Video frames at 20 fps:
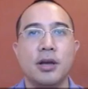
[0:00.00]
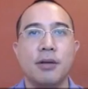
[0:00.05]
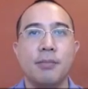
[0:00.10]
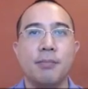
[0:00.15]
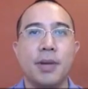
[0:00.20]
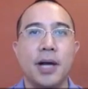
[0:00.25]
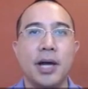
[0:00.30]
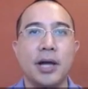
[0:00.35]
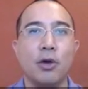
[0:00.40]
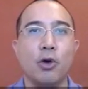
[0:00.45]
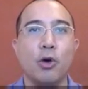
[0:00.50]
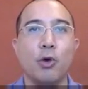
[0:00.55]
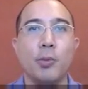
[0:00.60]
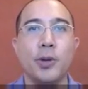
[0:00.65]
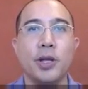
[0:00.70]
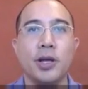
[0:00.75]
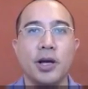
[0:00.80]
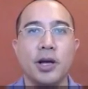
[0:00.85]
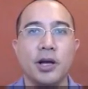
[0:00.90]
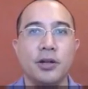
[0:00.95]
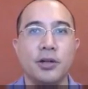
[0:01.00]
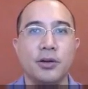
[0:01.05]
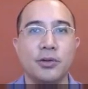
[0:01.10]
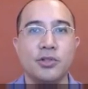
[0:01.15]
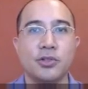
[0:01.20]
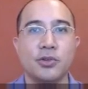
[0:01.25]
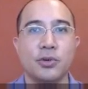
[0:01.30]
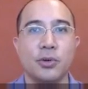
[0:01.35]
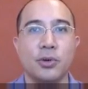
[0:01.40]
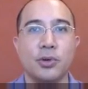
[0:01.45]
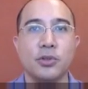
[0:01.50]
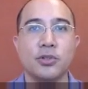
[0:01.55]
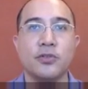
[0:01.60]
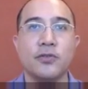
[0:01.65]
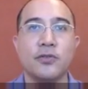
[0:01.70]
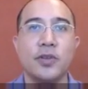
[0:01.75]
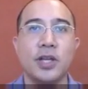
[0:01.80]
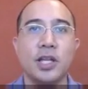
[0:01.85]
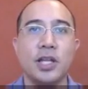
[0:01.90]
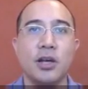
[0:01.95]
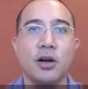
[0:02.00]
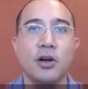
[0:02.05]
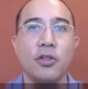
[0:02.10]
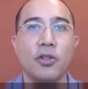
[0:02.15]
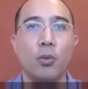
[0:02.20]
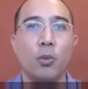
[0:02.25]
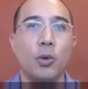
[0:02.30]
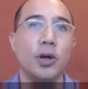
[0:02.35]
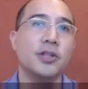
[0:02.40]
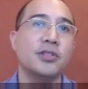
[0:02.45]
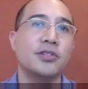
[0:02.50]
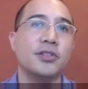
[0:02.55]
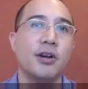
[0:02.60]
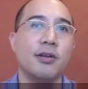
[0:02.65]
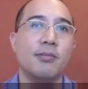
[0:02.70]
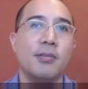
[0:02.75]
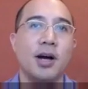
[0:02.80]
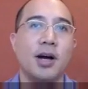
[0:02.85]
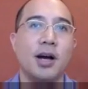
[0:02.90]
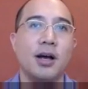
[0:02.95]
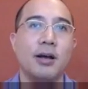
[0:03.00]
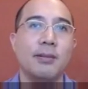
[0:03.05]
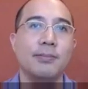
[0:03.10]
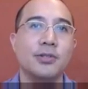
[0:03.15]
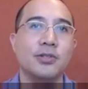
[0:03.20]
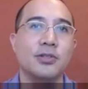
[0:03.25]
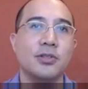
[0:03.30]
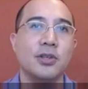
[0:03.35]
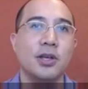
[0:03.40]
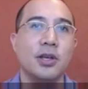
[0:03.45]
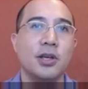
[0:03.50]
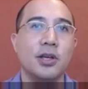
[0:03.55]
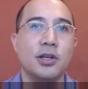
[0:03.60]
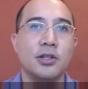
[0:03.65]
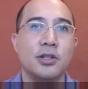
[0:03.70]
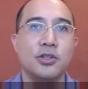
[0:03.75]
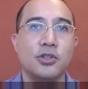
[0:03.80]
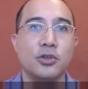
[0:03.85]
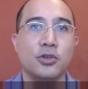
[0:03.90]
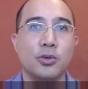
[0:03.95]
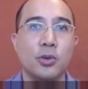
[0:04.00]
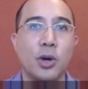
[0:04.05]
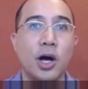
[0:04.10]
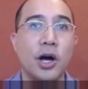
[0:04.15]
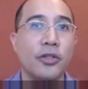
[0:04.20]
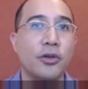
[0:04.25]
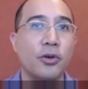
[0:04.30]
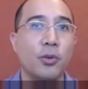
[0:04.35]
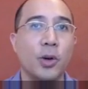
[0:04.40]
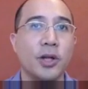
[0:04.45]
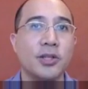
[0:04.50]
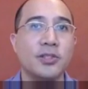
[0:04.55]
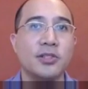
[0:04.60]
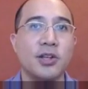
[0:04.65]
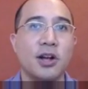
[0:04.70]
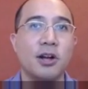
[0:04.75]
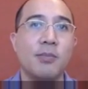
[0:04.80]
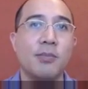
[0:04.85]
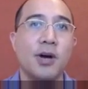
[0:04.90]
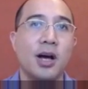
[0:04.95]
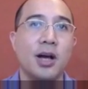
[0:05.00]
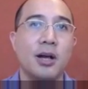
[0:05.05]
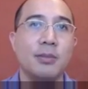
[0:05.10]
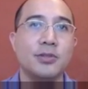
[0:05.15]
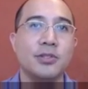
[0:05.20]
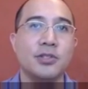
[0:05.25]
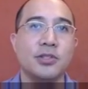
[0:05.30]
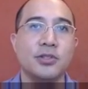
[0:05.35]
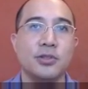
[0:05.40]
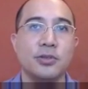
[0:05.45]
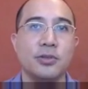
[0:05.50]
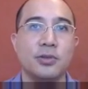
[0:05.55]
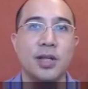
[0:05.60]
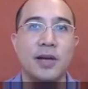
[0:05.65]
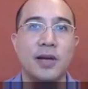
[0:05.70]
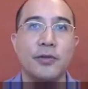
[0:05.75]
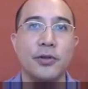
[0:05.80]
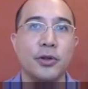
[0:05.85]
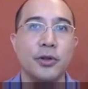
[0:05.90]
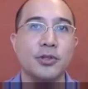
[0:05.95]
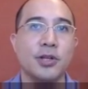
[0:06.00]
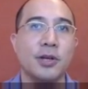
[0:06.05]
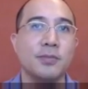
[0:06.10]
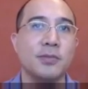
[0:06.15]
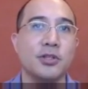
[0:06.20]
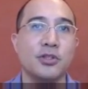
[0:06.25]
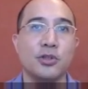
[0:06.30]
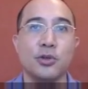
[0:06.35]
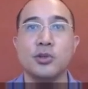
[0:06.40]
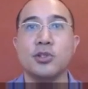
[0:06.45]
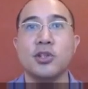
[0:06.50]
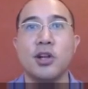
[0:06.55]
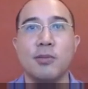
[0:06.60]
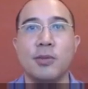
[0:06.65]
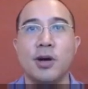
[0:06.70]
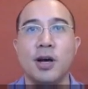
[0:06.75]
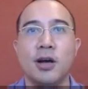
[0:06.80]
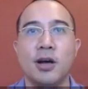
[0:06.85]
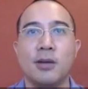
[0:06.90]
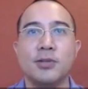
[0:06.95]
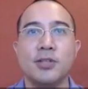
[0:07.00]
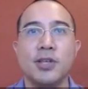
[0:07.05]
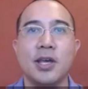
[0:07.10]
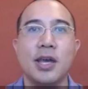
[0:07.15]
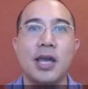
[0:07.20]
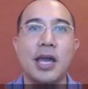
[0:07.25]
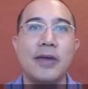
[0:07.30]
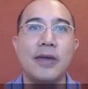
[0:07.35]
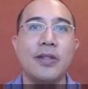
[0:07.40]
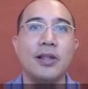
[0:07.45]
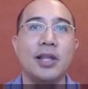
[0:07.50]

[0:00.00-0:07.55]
by opening unknown scrolls, feeding all the 1-star mobs to other 1-star mobs to level those up to 2-star mobs, and then